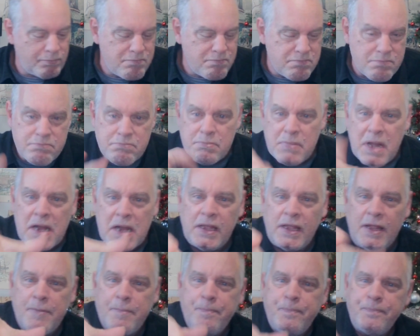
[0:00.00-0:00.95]

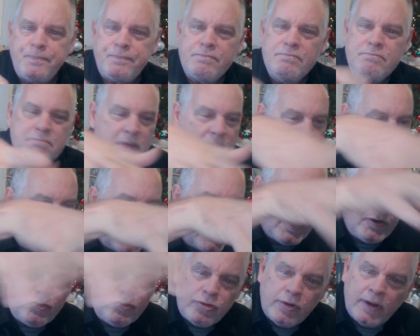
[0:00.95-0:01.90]
Money. Money.
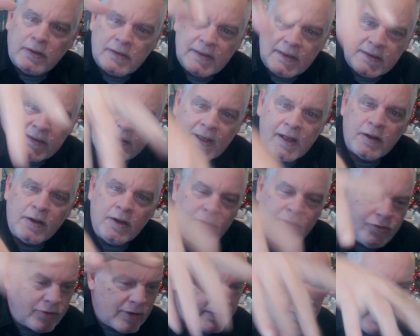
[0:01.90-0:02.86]
Trickle it down.
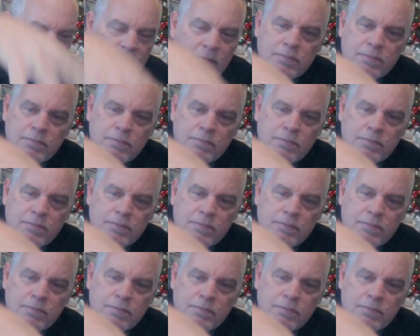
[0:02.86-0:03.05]
Trickle.